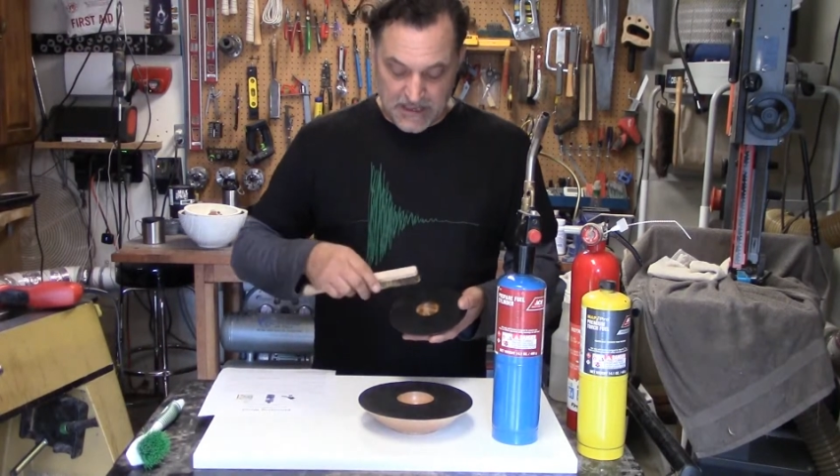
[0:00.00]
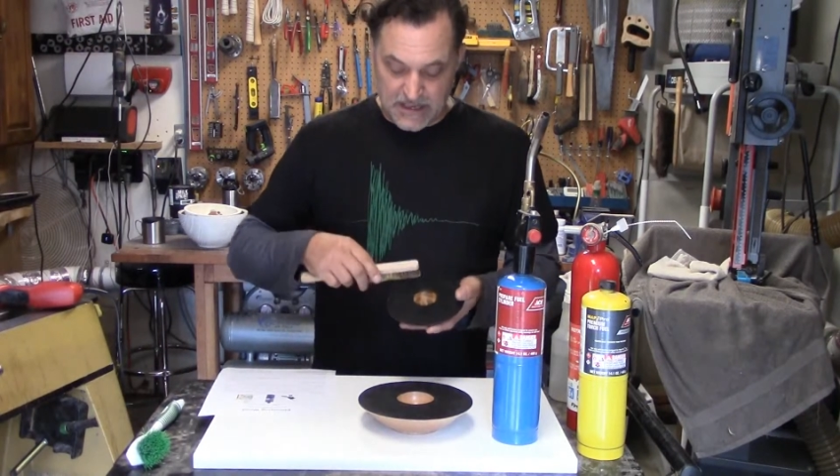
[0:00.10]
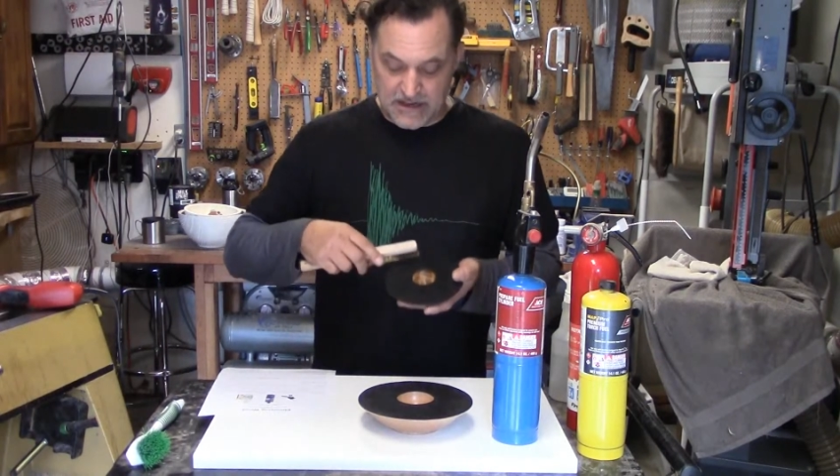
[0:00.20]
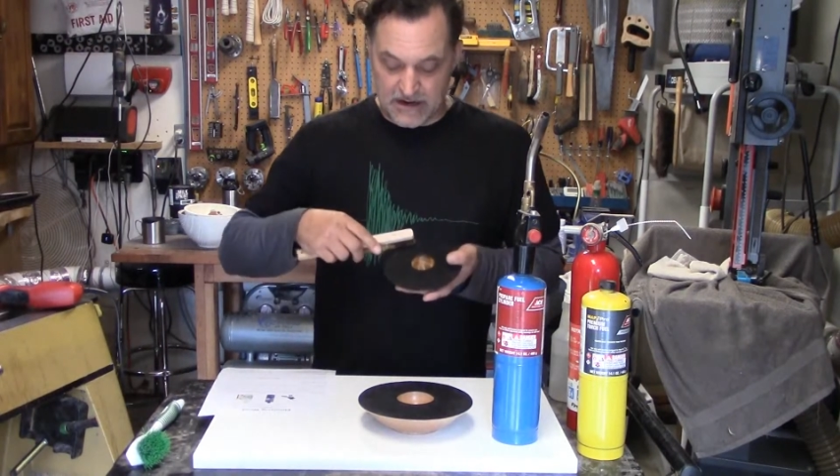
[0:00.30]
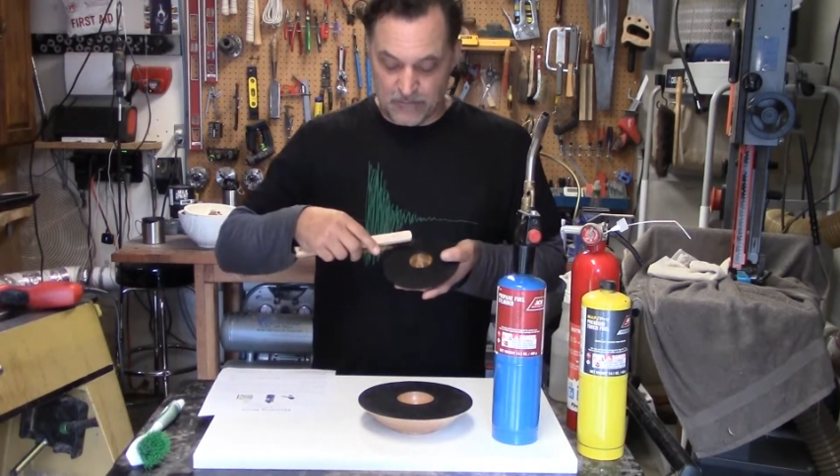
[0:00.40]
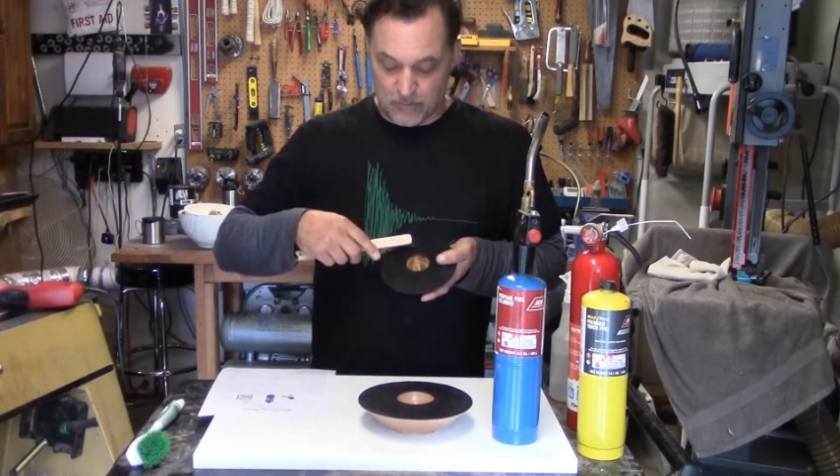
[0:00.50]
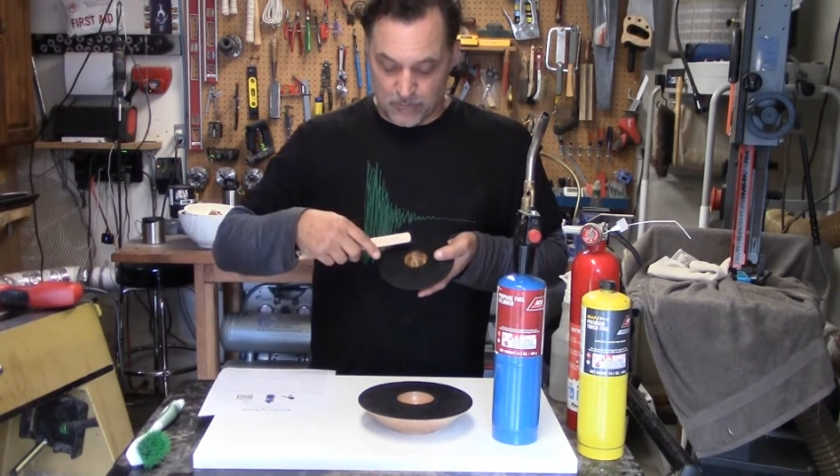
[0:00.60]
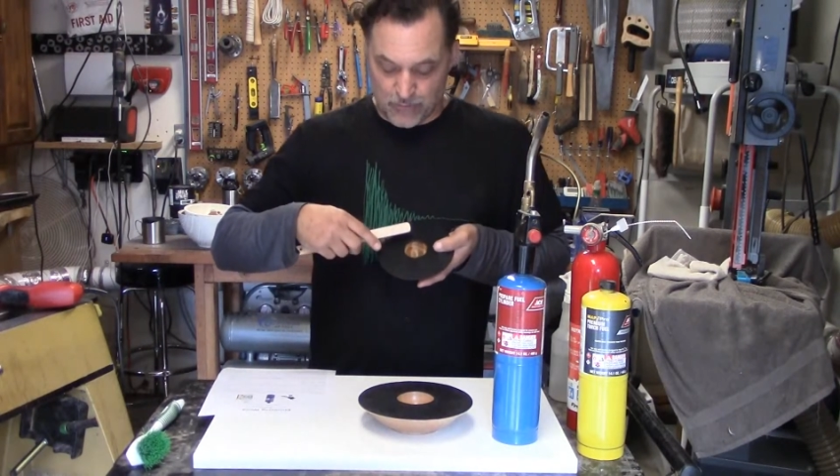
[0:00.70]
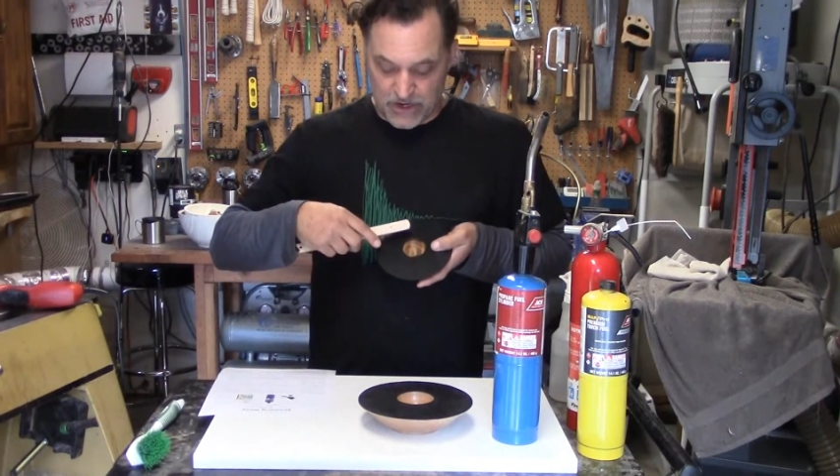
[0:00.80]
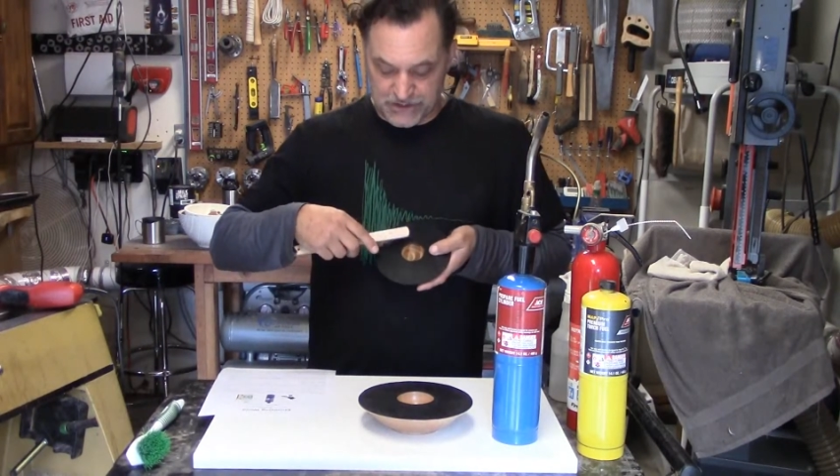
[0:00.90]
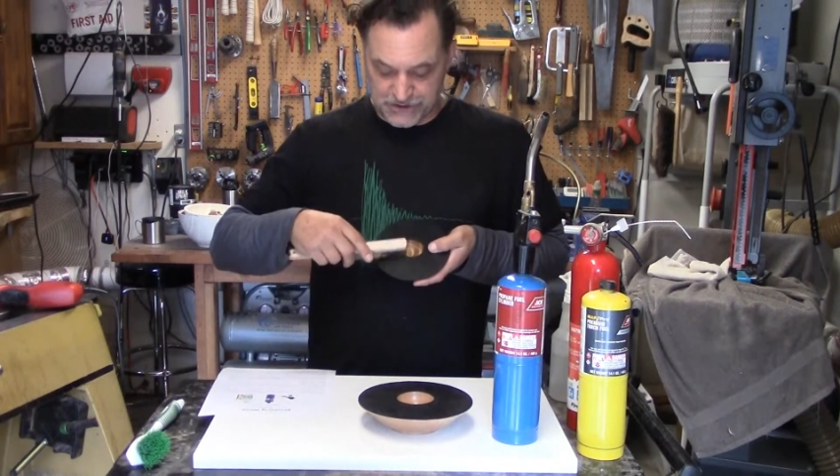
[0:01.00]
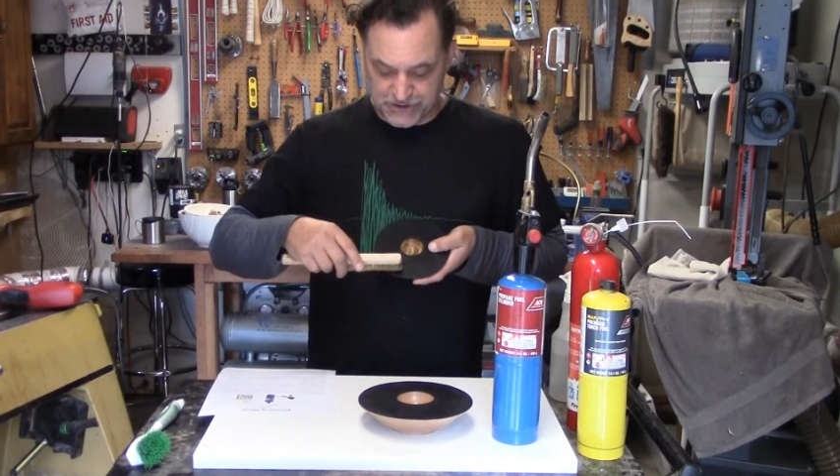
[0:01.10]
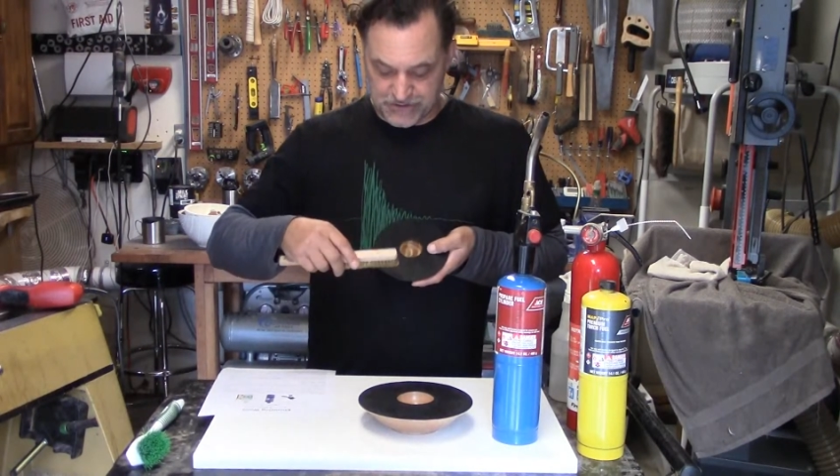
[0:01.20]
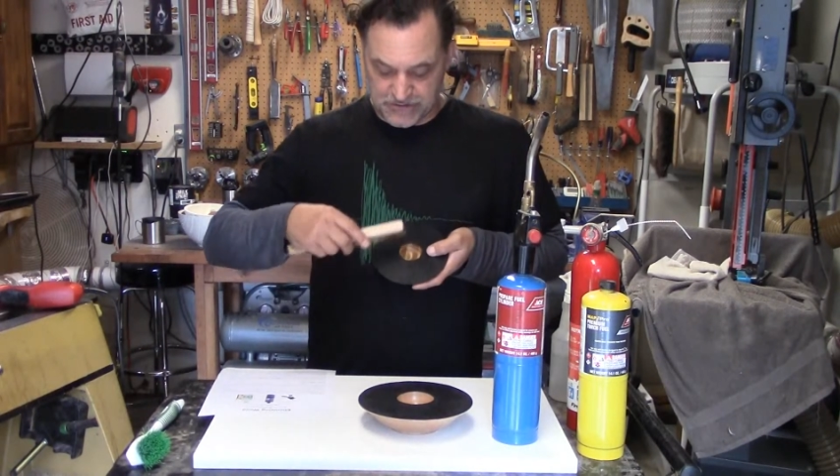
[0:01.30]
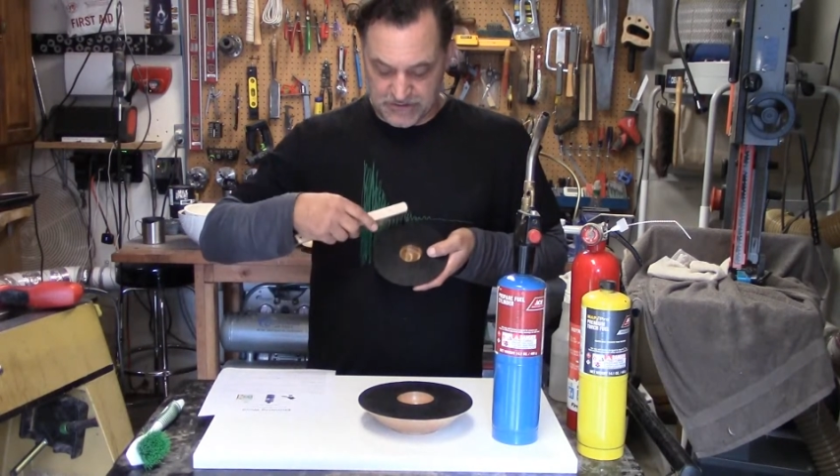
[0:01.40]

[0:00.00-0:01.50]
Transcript: and I will brush